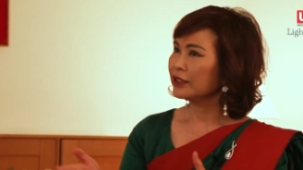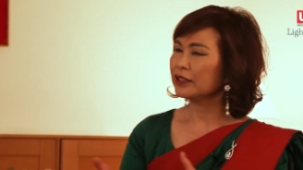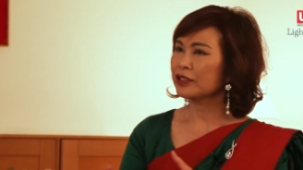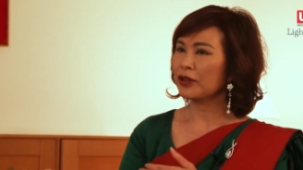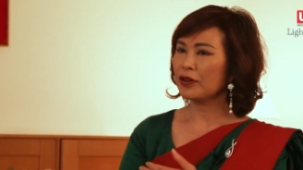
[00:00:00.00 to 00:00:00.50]

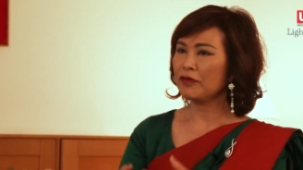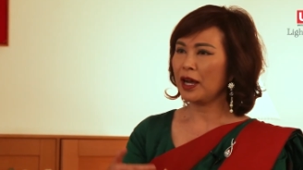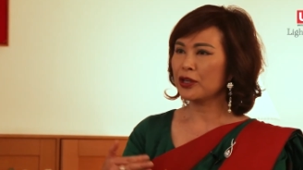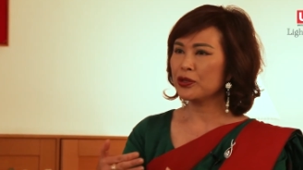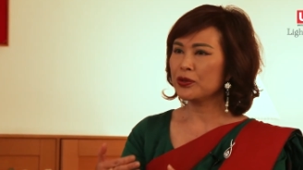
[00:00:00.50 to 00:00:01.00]
sort
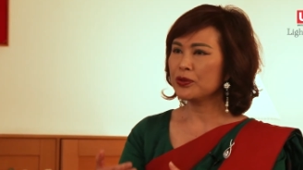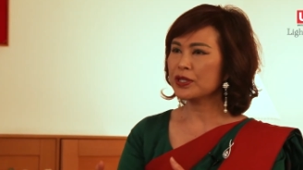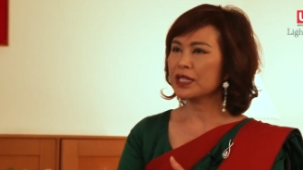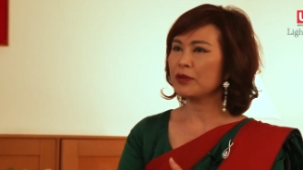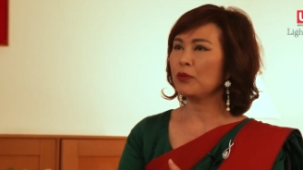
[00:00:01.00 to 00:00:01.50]
of
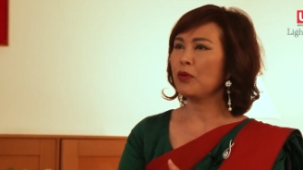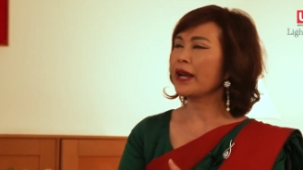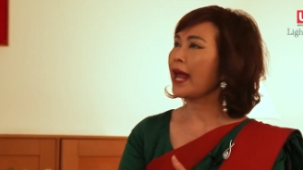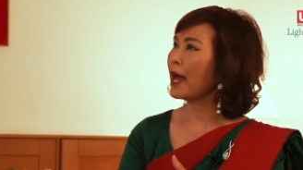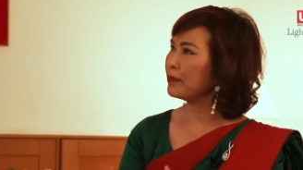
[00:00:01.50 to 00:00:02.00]
use what
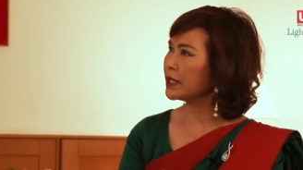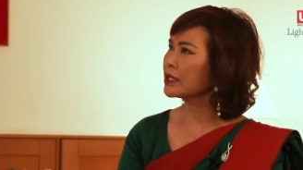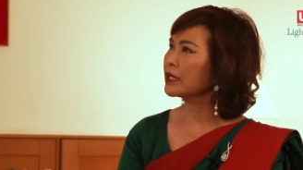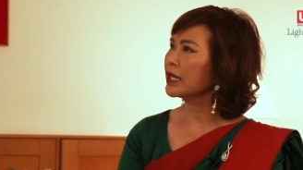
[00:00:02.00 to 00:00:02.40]
happened